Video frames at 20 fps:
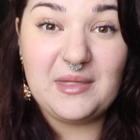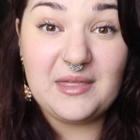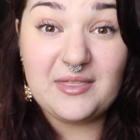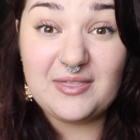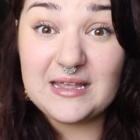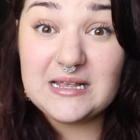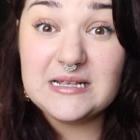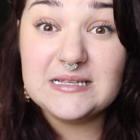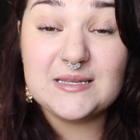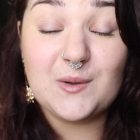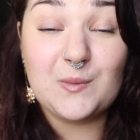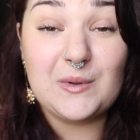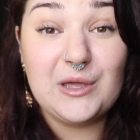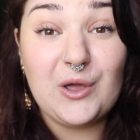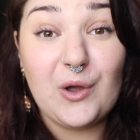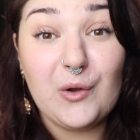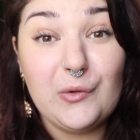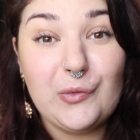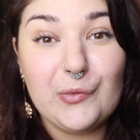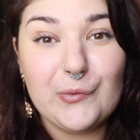things that we
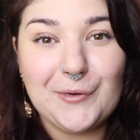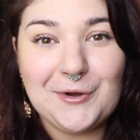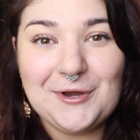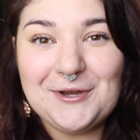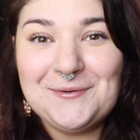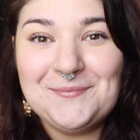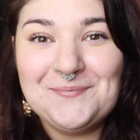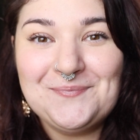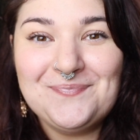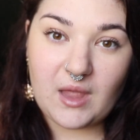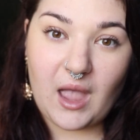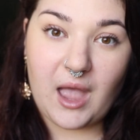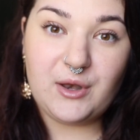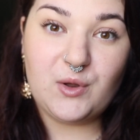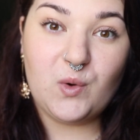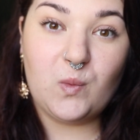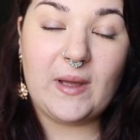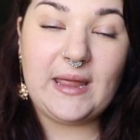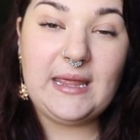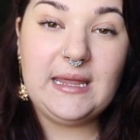go through. An
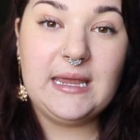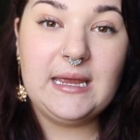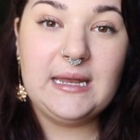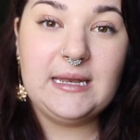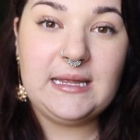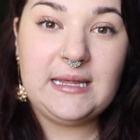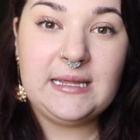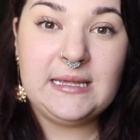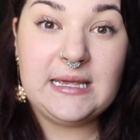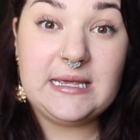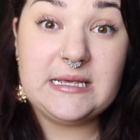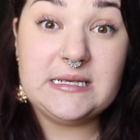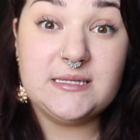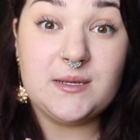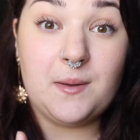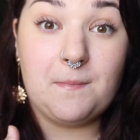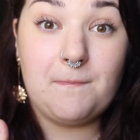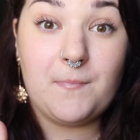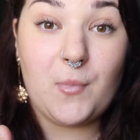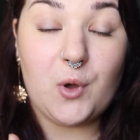awakening is
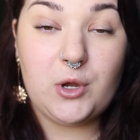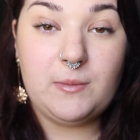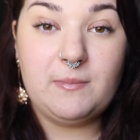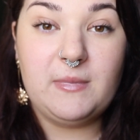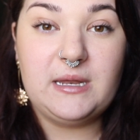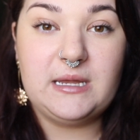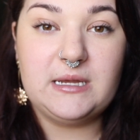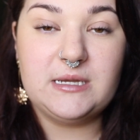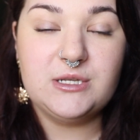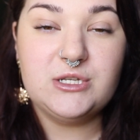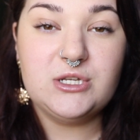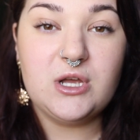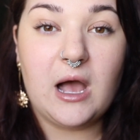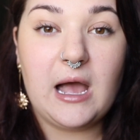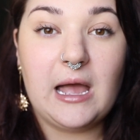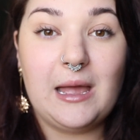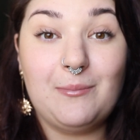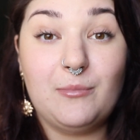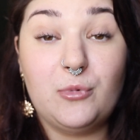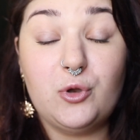a moment in
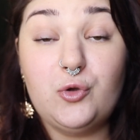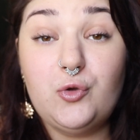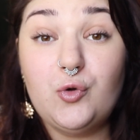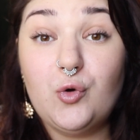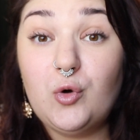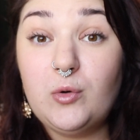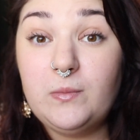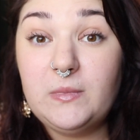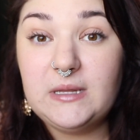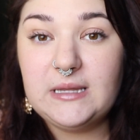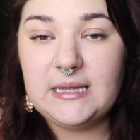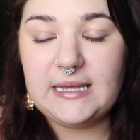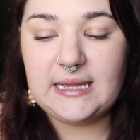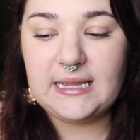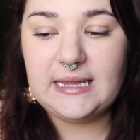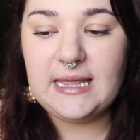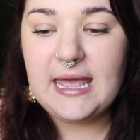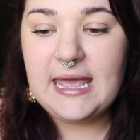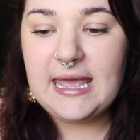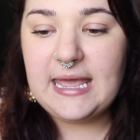time.
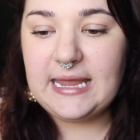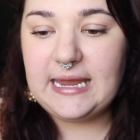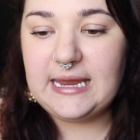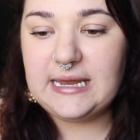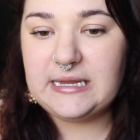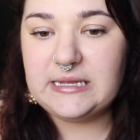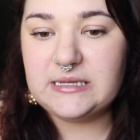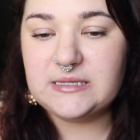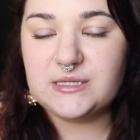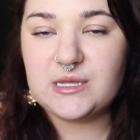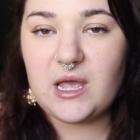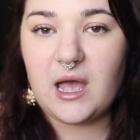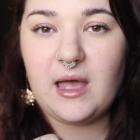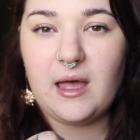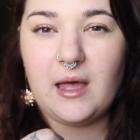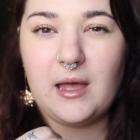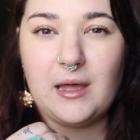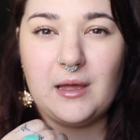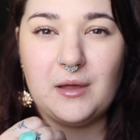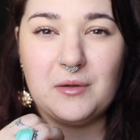Normally it is
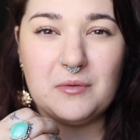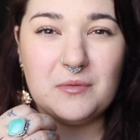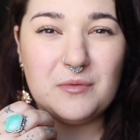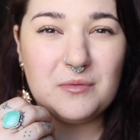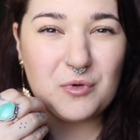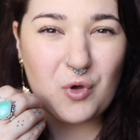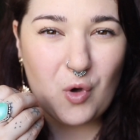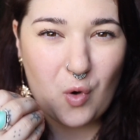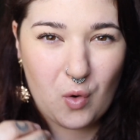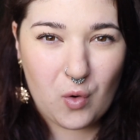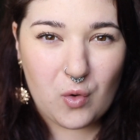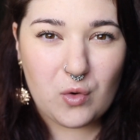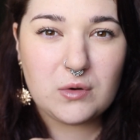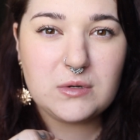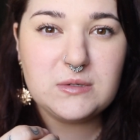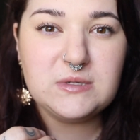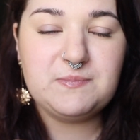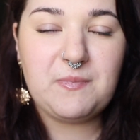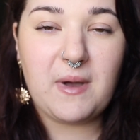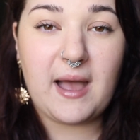
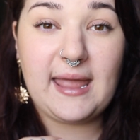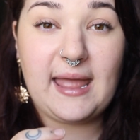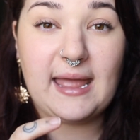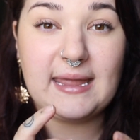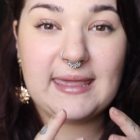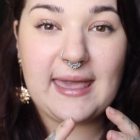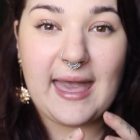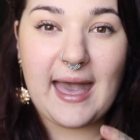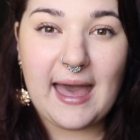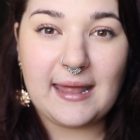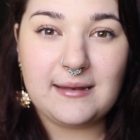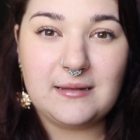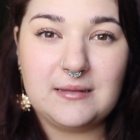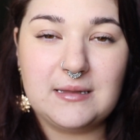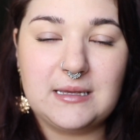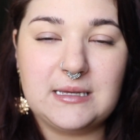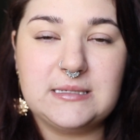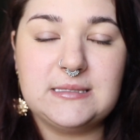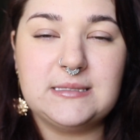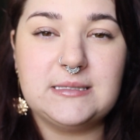caused by a
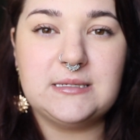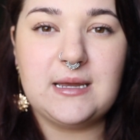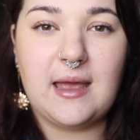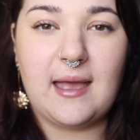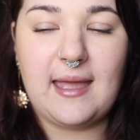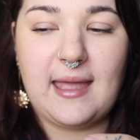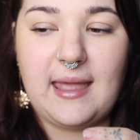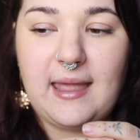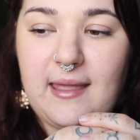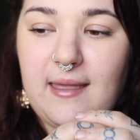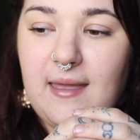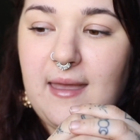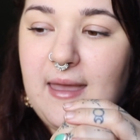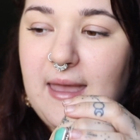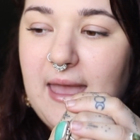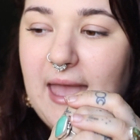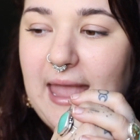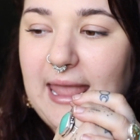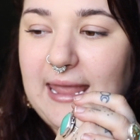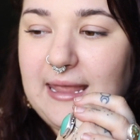catalyst, a
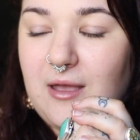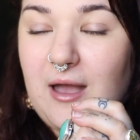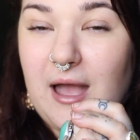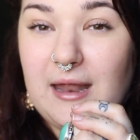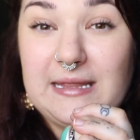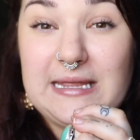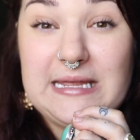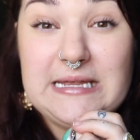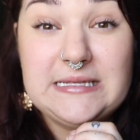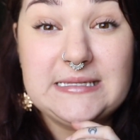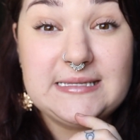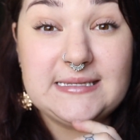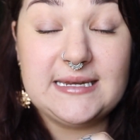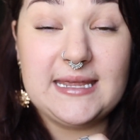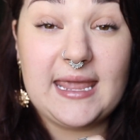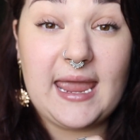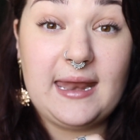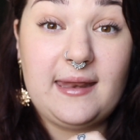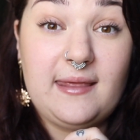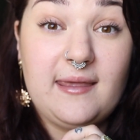kind of
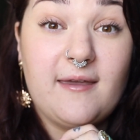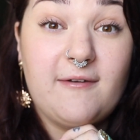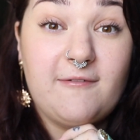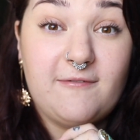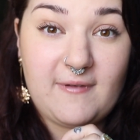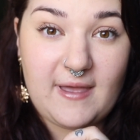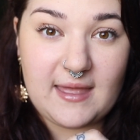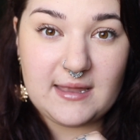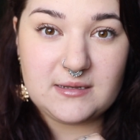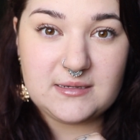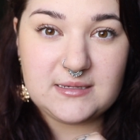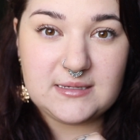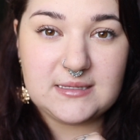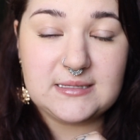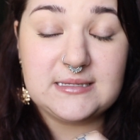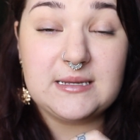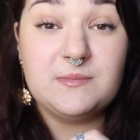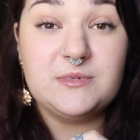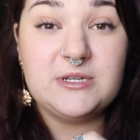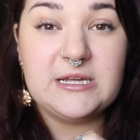instigating event.
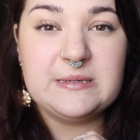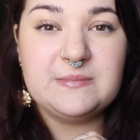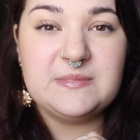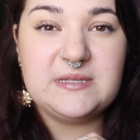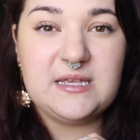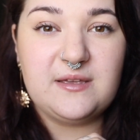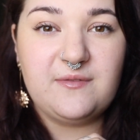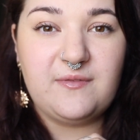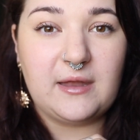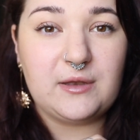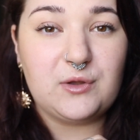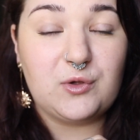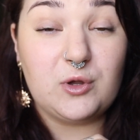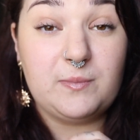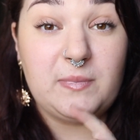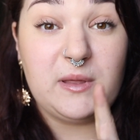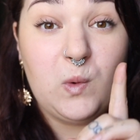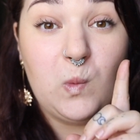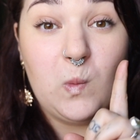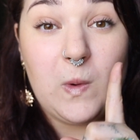Sometimes the event
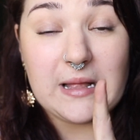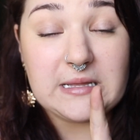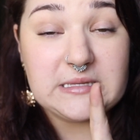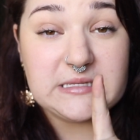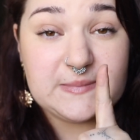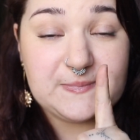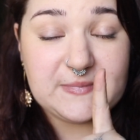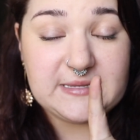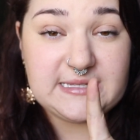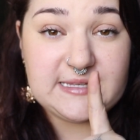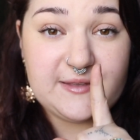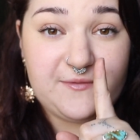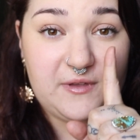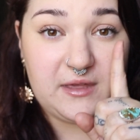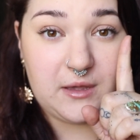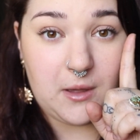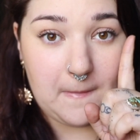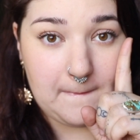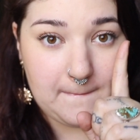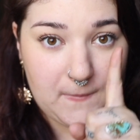could be one
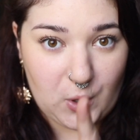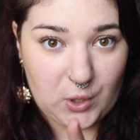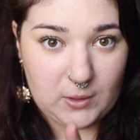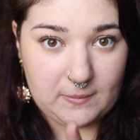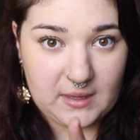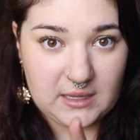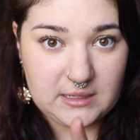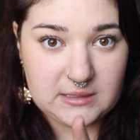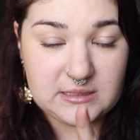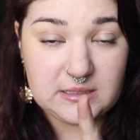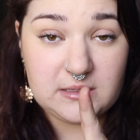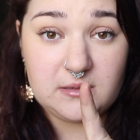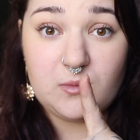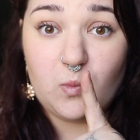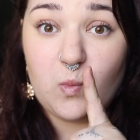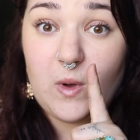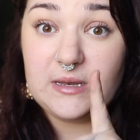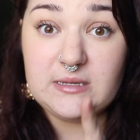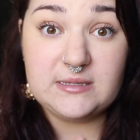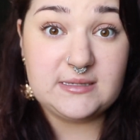specific moment,
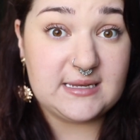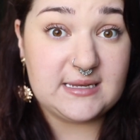one